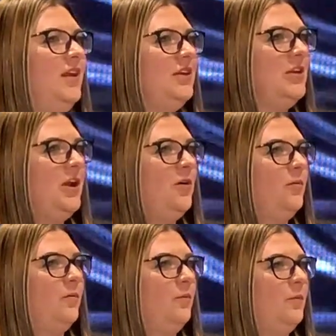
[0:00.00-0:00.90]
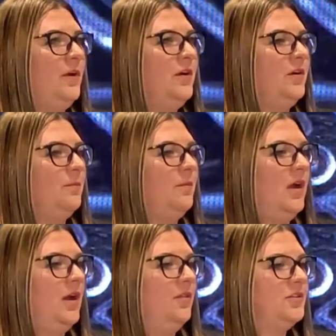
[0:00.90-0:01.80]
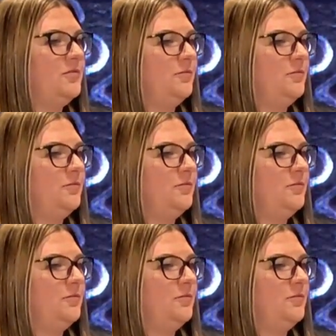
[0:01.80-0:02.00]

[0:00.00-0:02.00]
there's